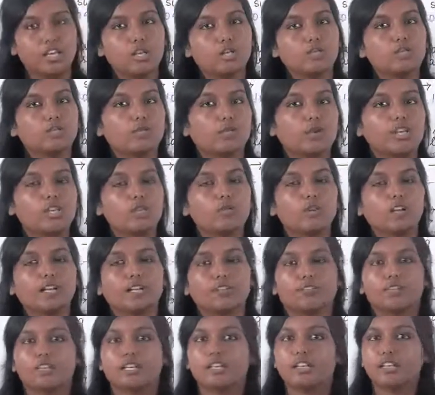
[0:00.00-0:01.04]
So when you are
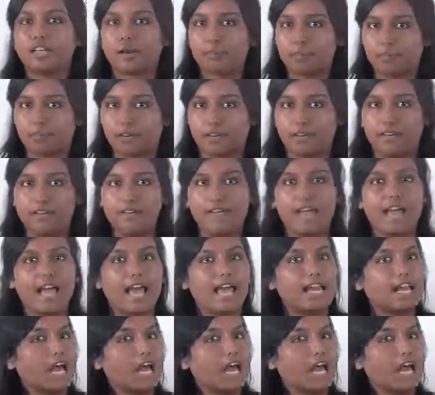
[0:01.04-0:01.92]
given a number and